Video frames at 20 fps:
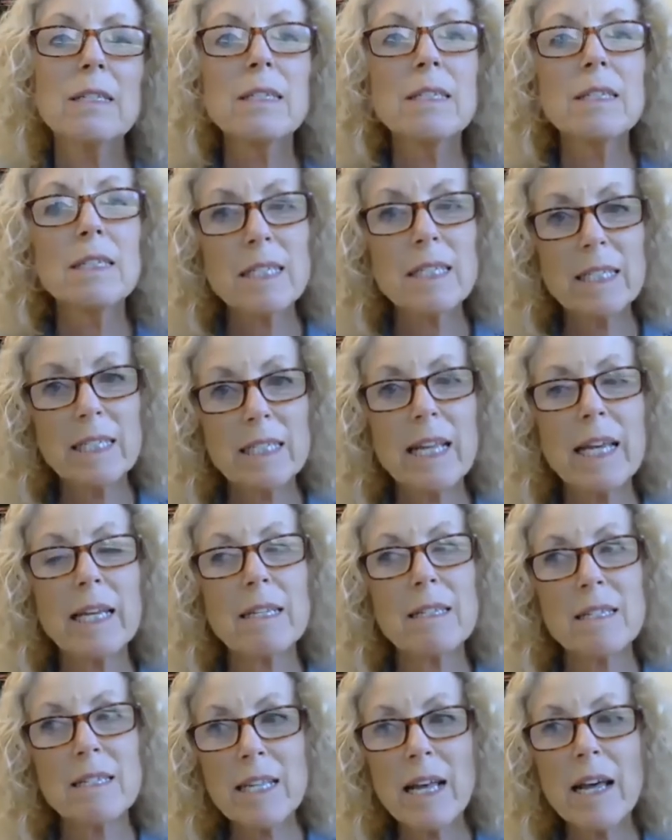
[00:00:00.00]

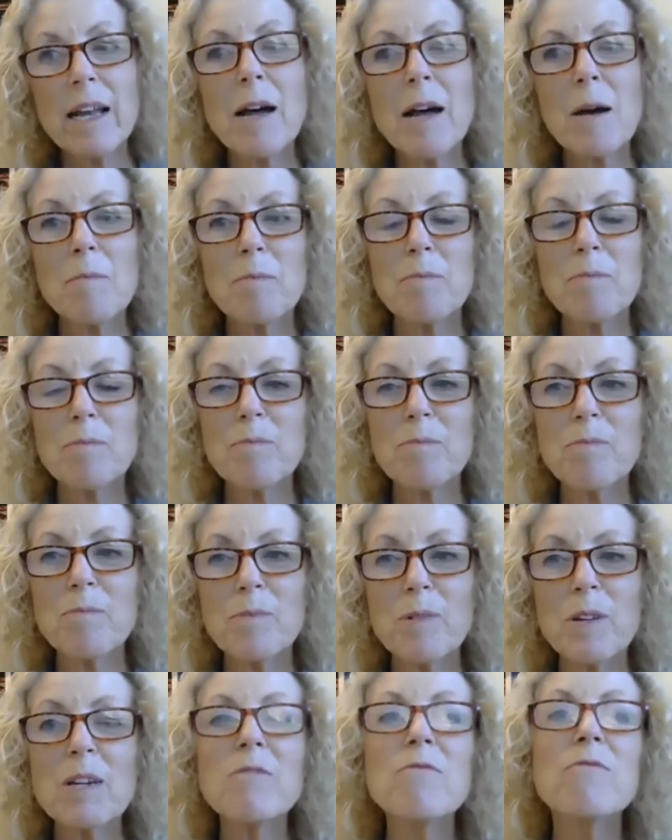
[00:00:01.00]
set up,
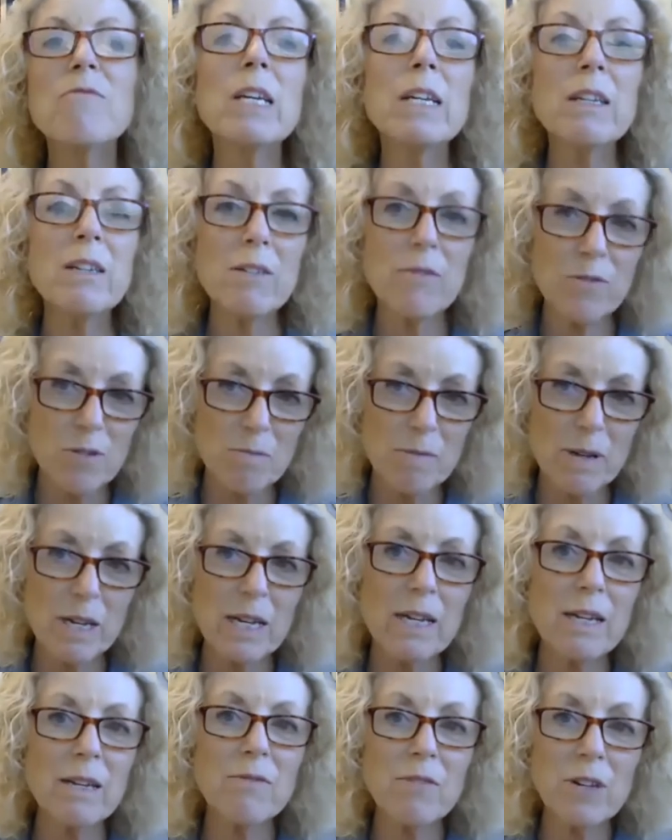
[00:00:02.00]
convenient for
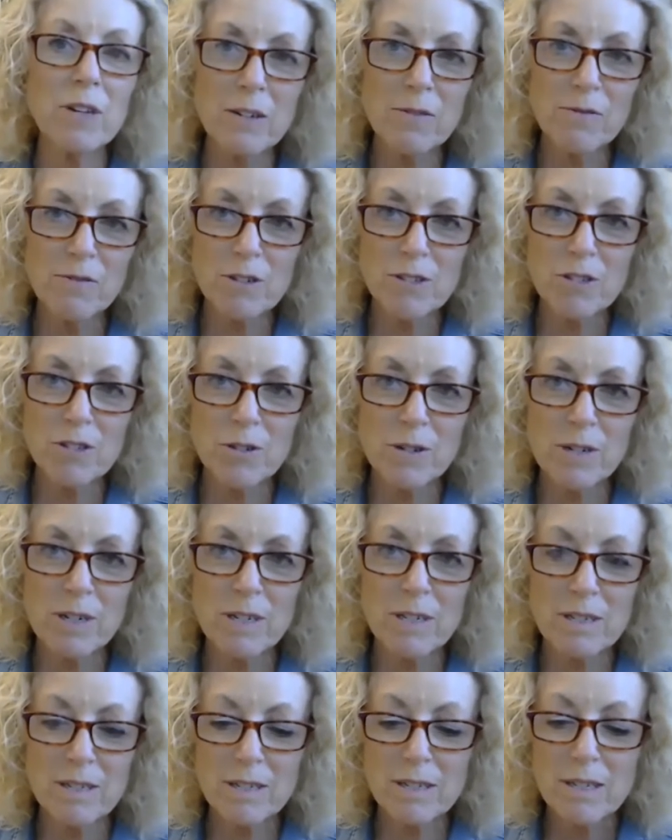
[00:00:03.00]
me, convenient for
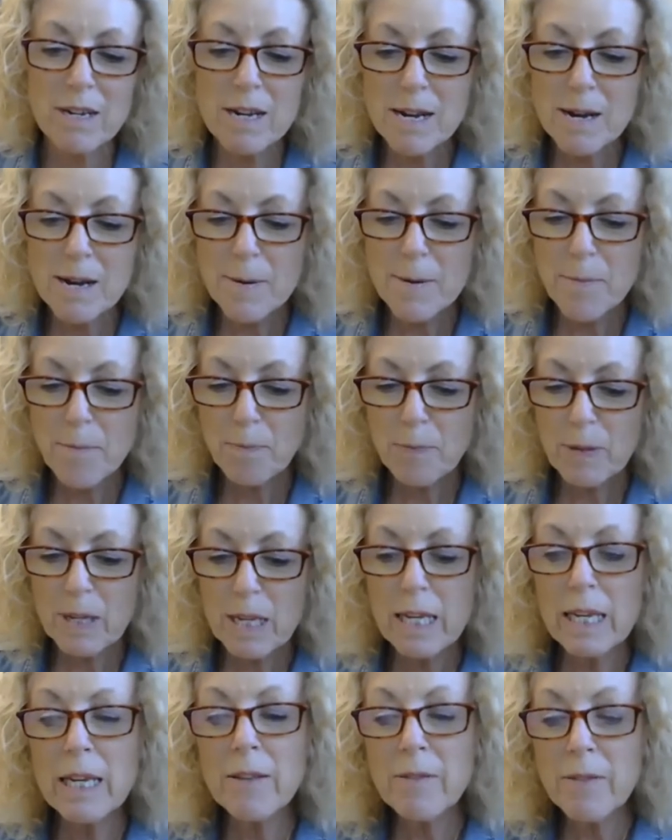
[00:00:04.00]
students,
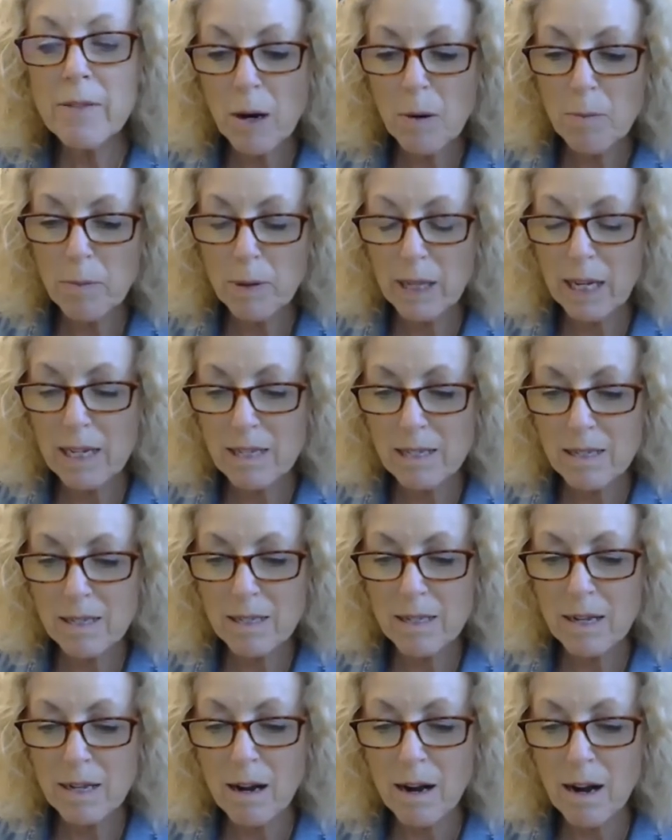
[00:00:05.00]
in their
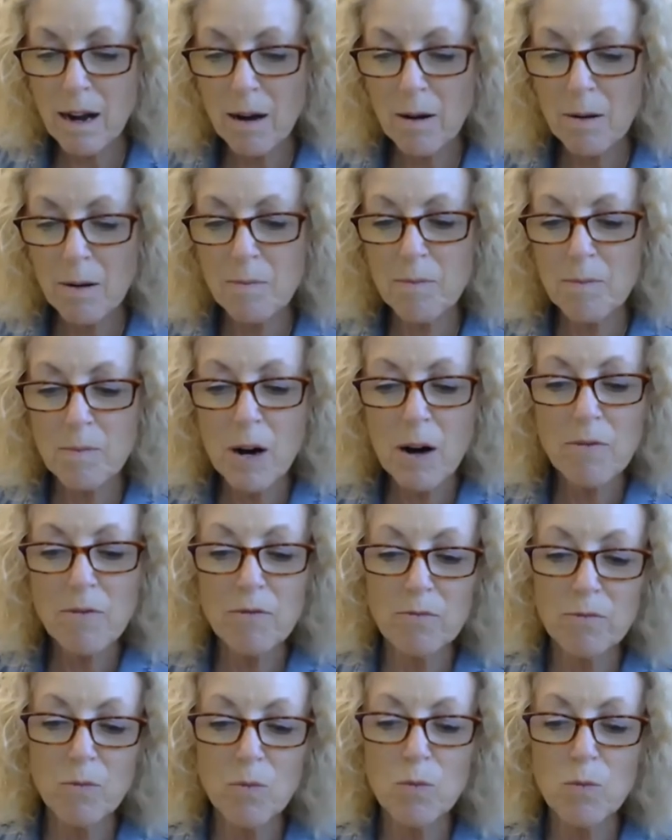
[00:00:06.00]
place of
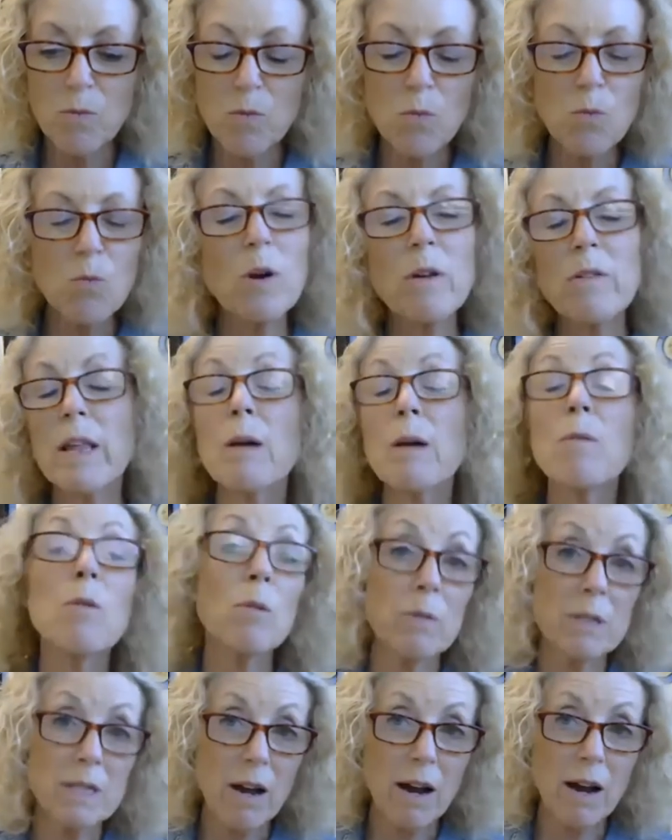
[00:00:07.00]
where they were
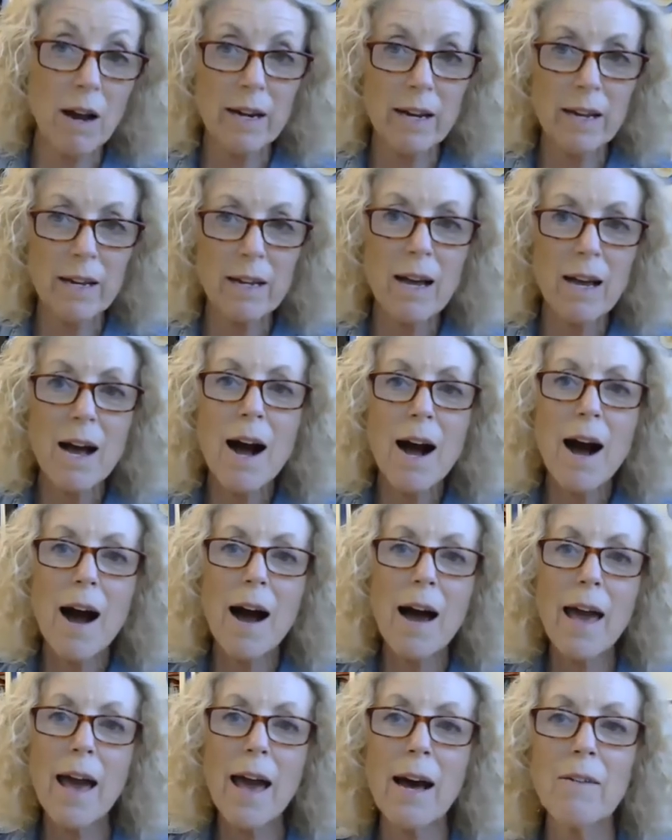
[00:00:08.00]
residing.
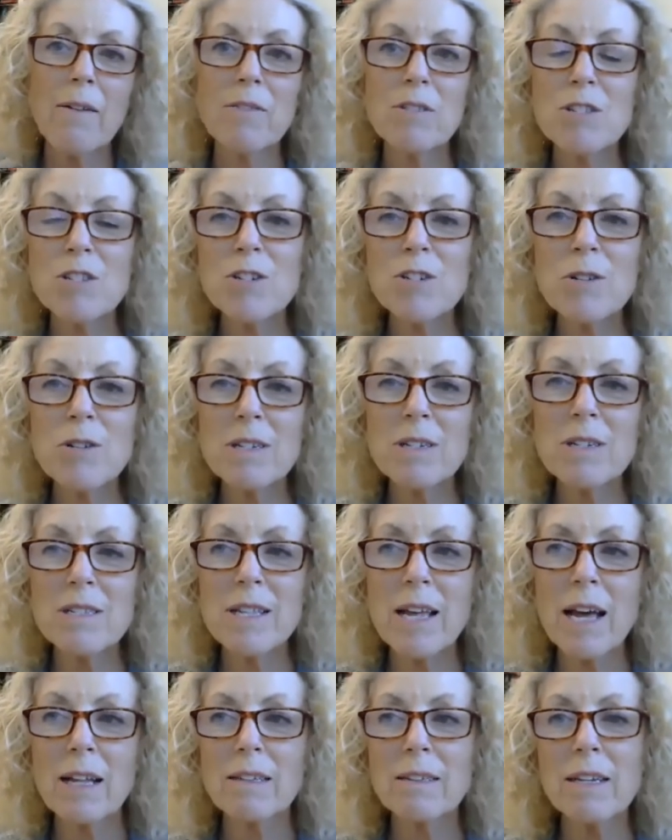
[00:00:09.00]
I have students
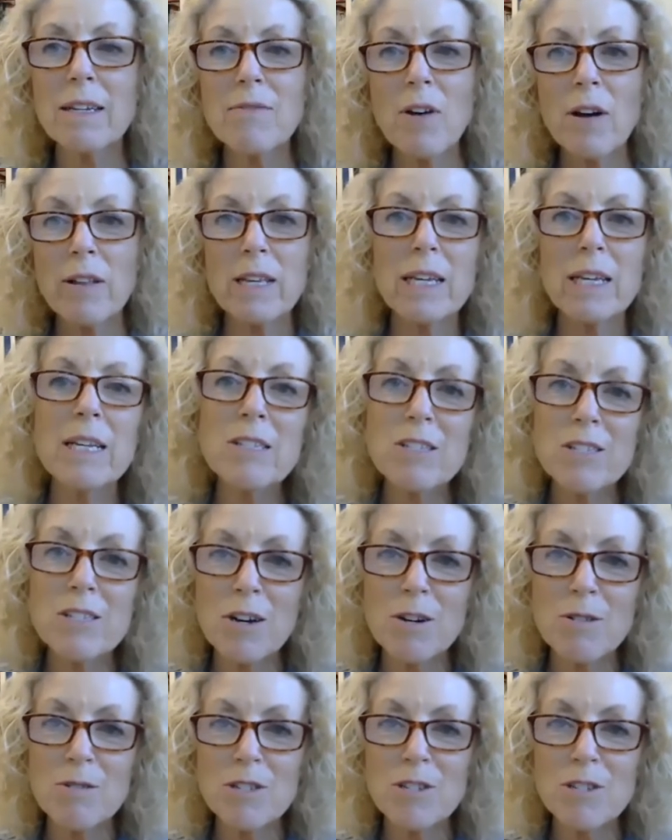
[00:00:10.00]
that live on the East
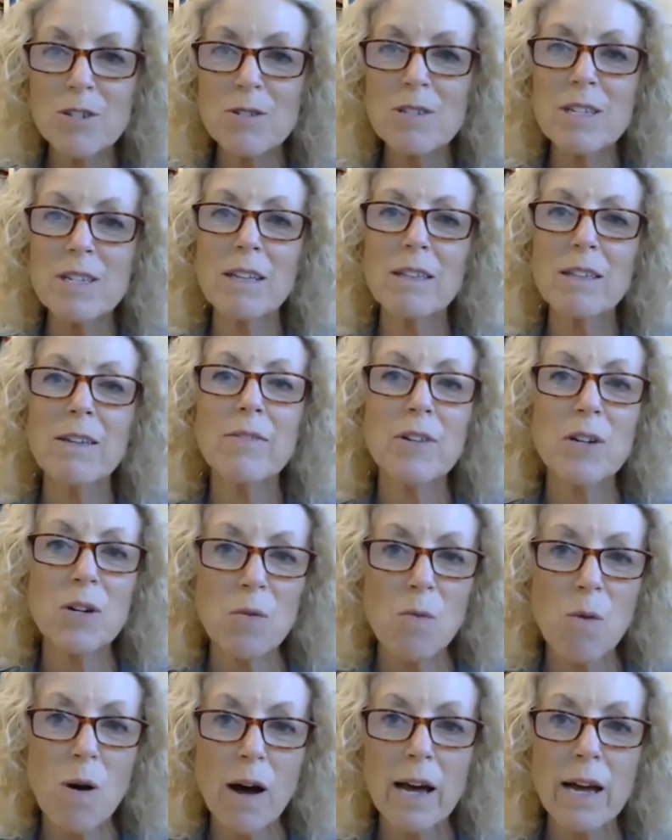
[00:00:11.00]
Coast, students that live in
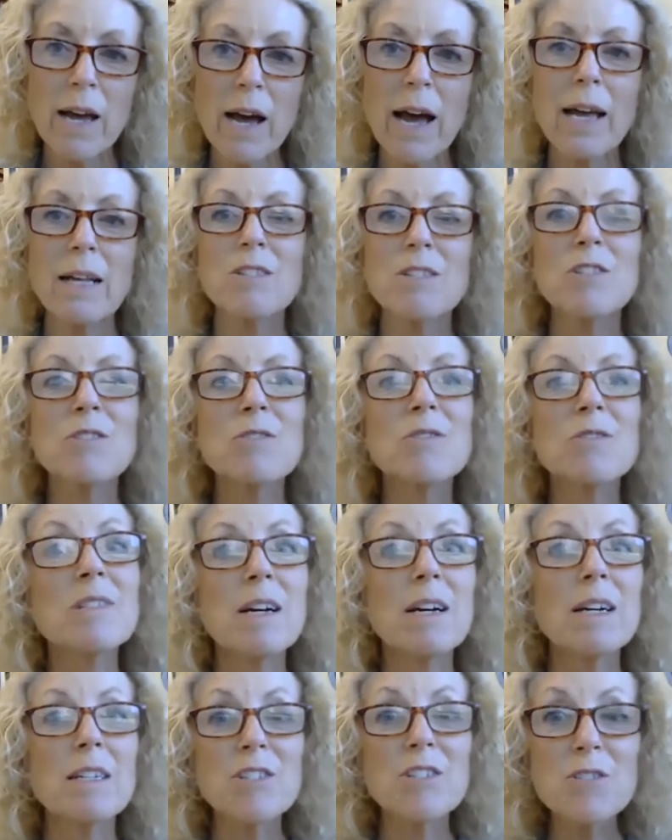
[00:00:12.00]
Hawaii. I had
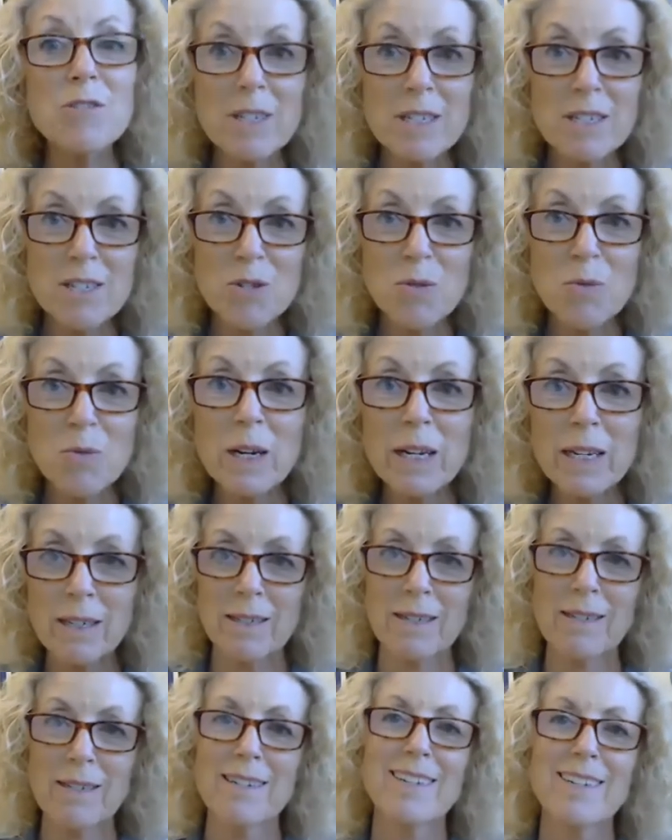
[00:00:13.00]
a student in
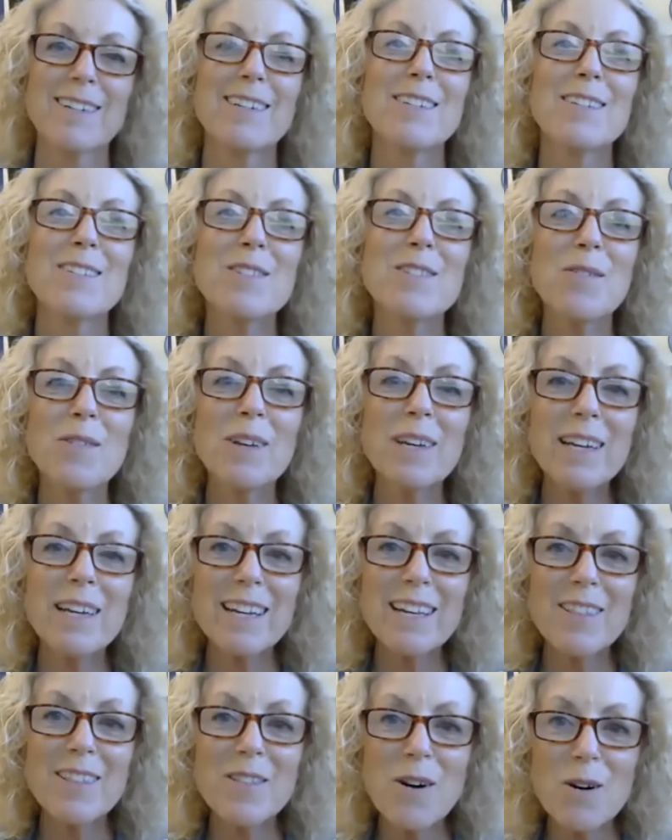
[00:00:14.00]
Sweden. So
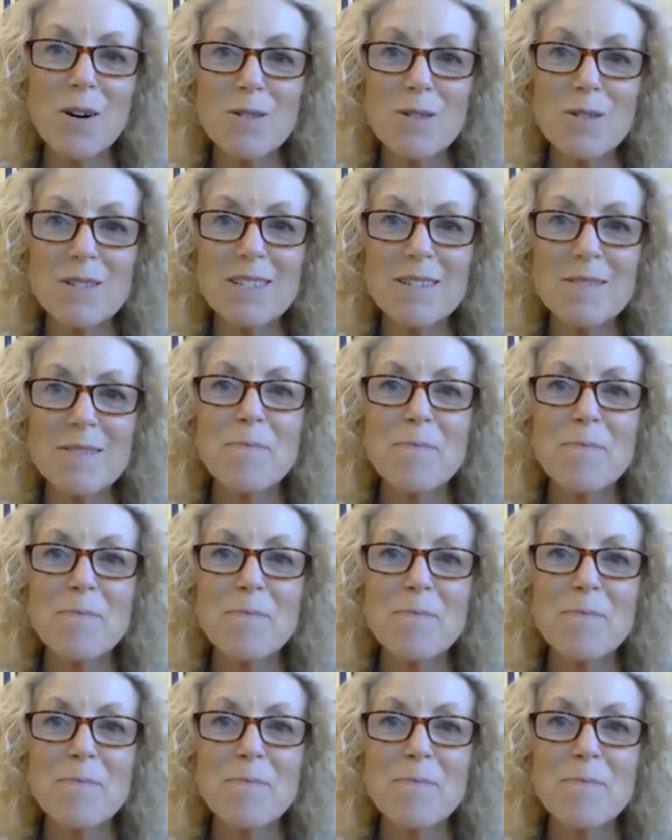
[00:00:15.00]
getting those